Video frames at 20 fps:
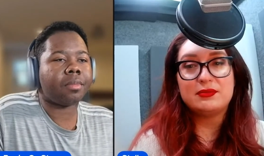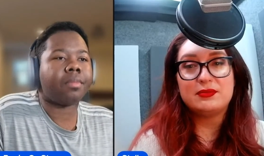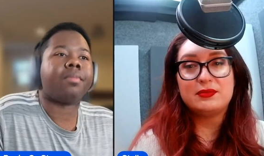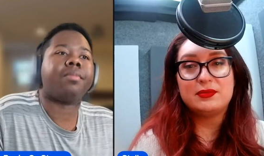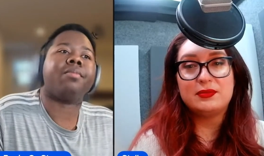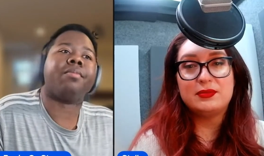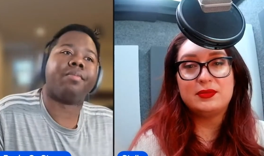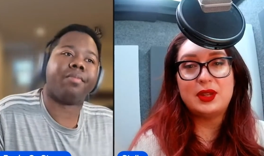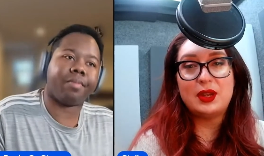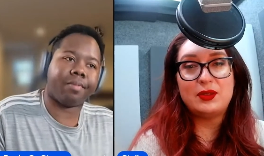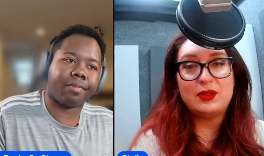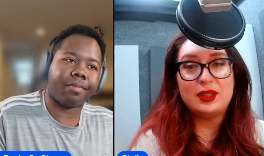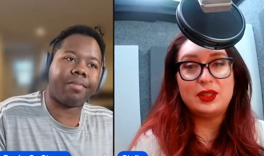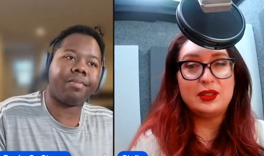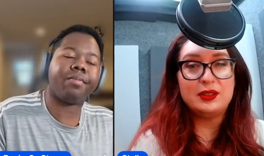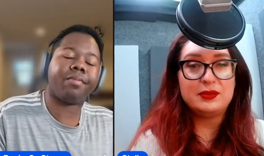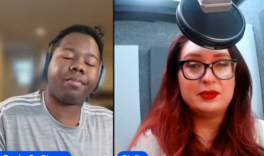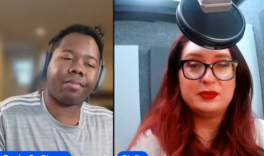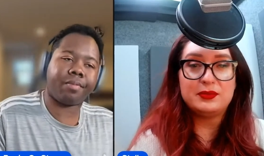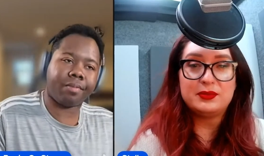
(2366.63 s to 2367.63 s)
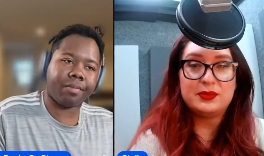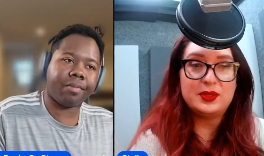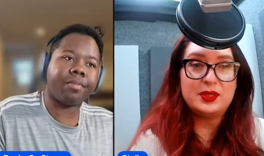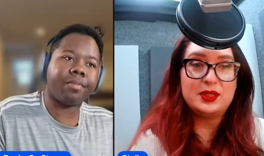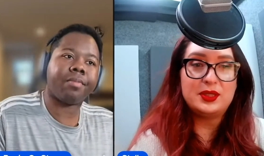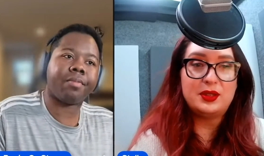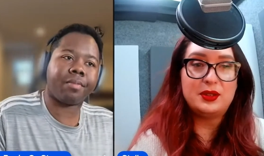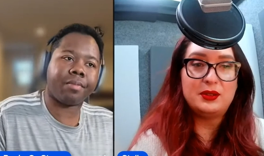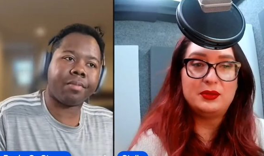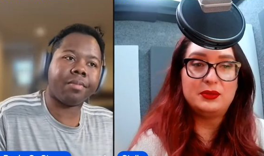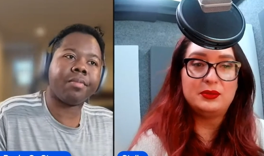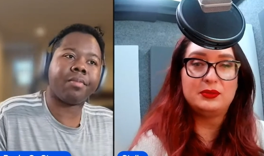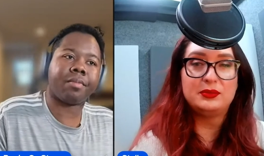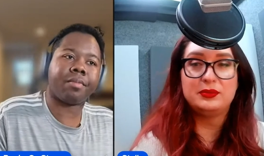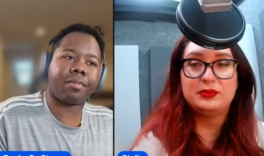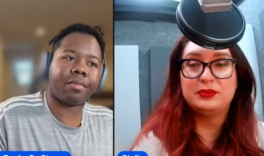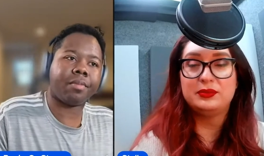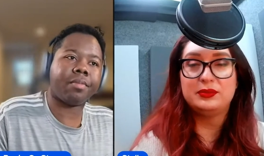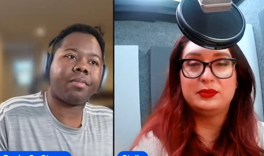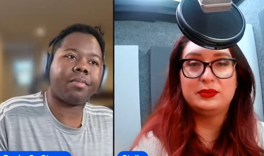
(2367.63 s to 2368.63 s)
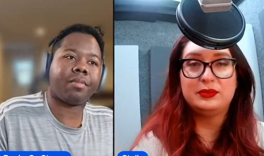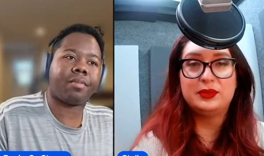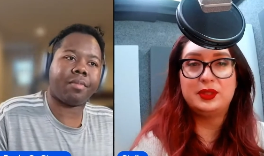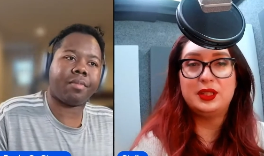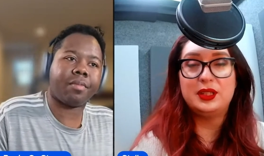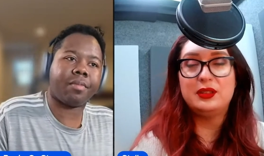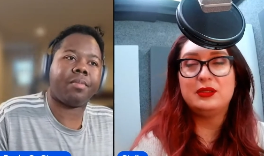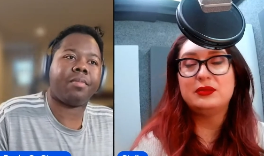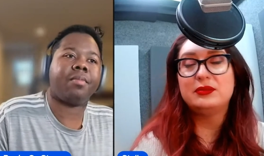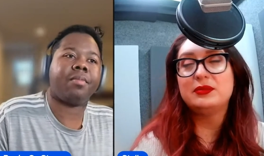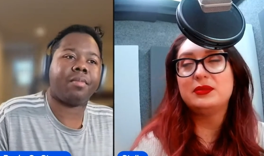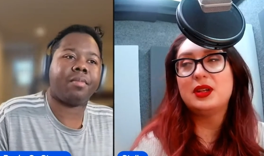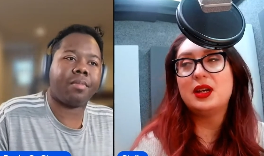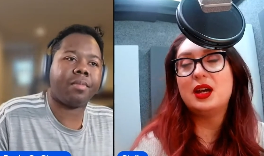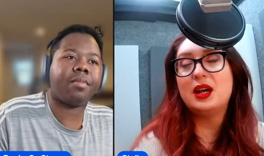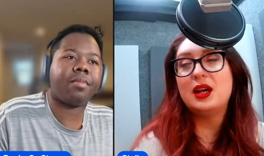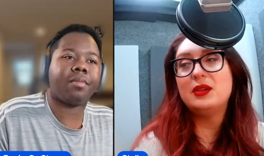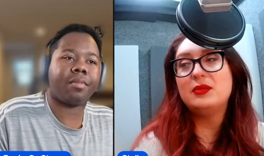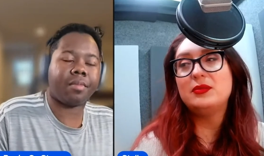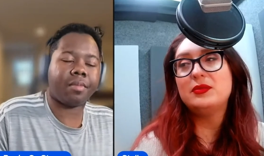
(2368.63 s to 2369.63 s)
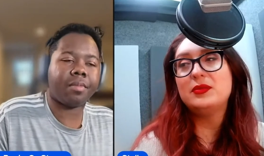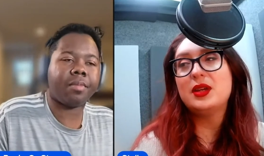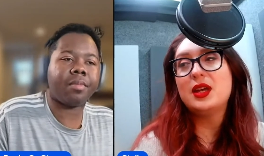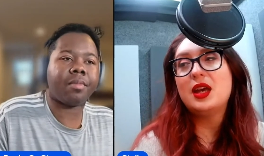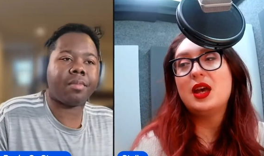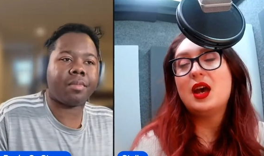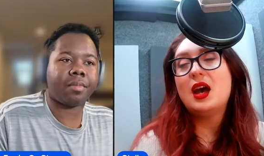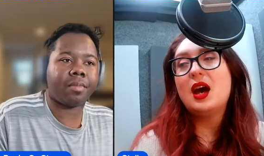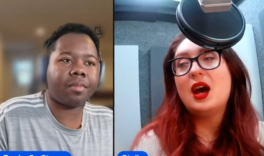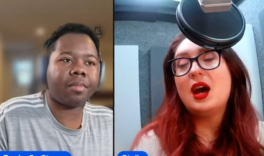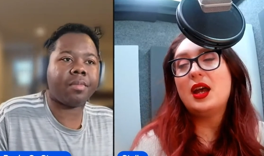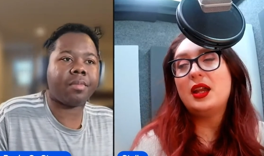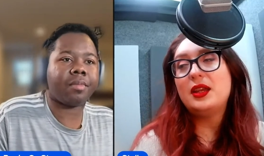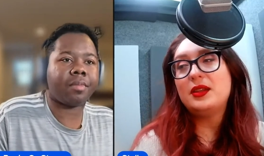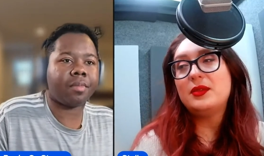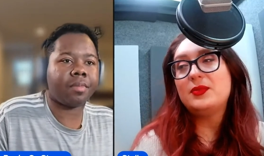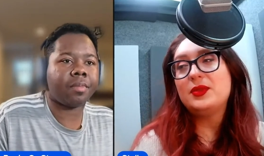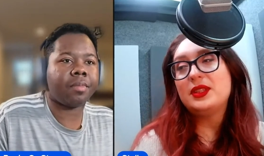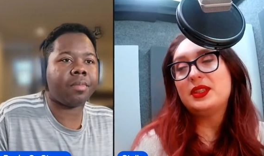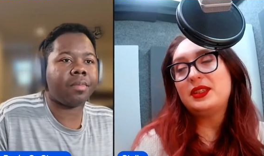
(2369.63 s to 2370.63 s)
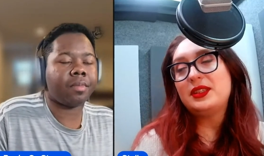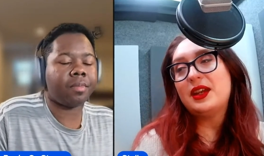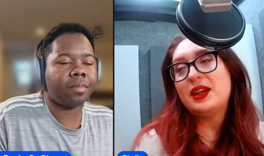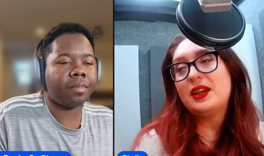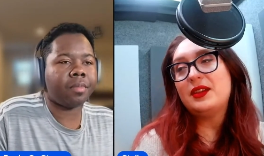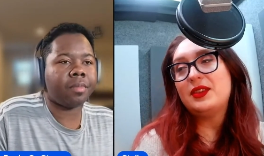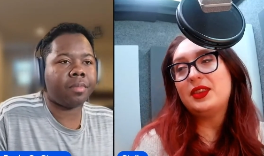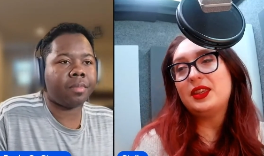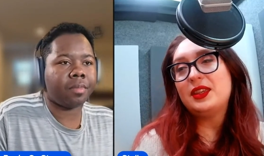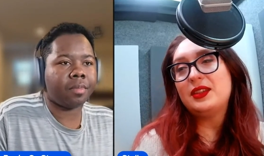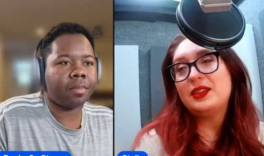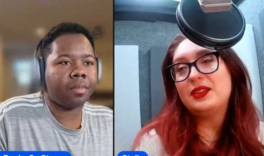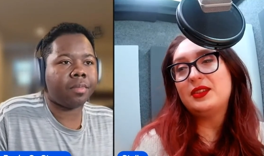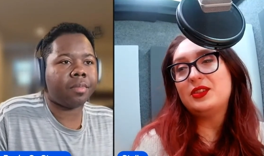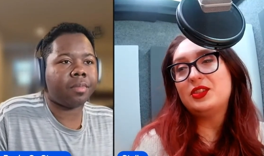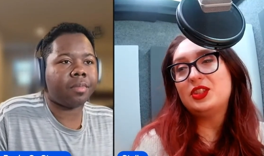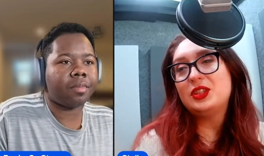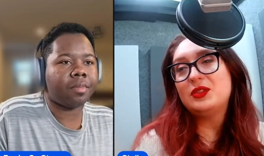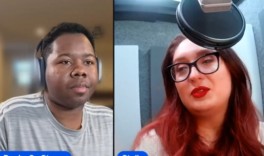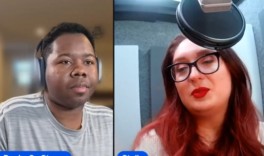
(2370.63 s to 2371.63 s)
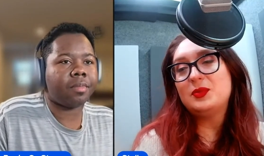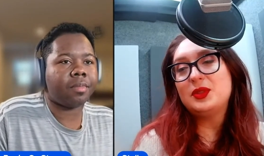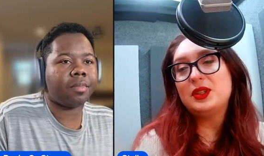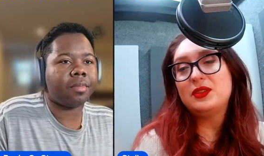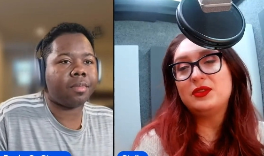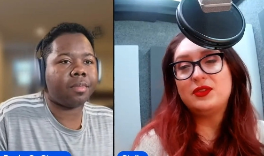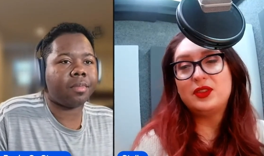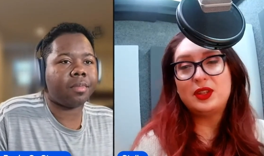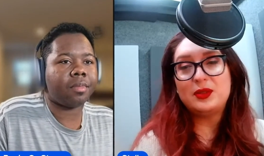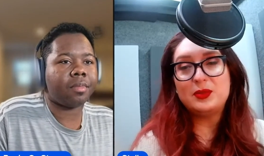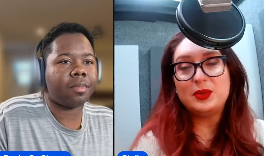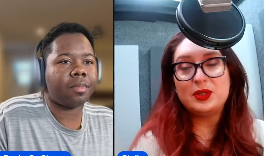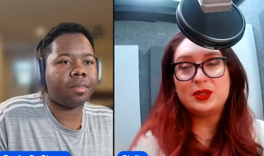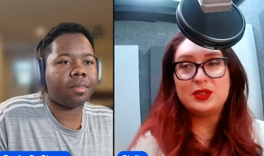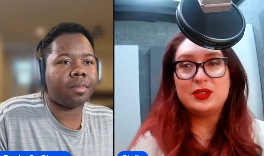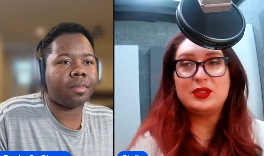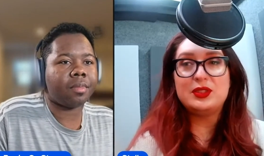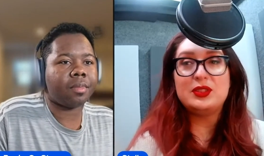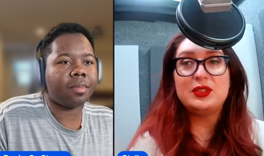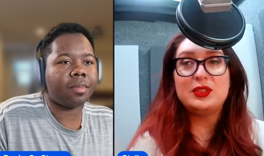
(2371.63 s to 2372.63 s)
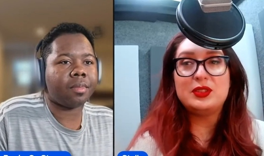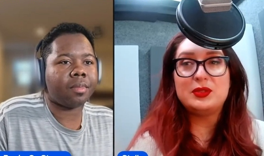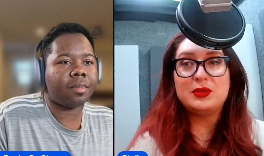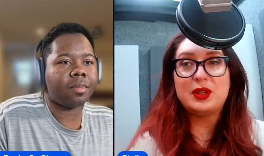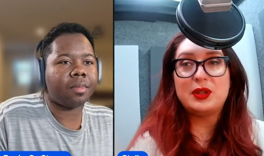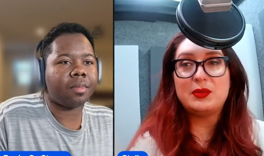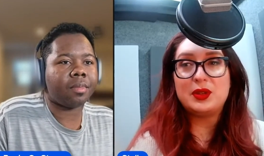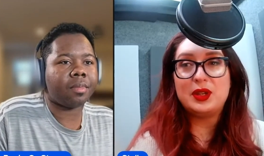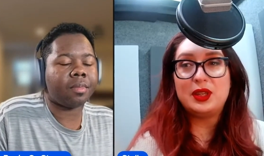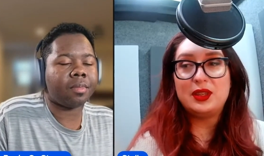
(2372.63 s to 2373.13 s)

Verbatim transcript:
Speaker 1: out mm-hmm. there. So, you know. Um I but yeah, I think she would be a fun person to duet with